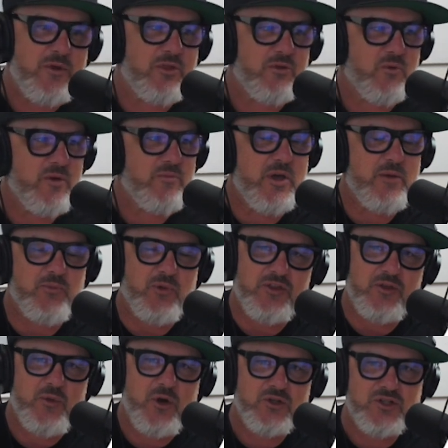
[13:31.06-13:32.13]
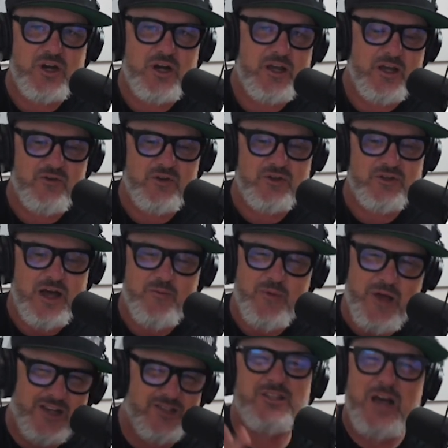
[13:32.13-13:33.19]
3 people at the most at any given time
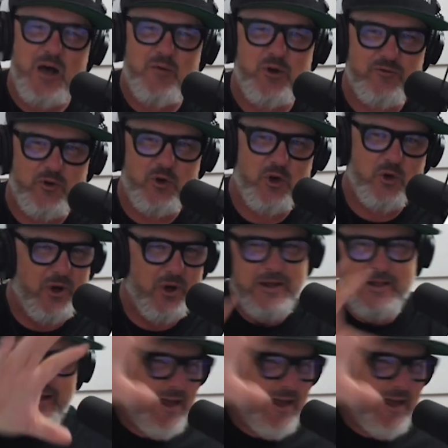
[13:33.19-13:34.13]
as the dominant focal point.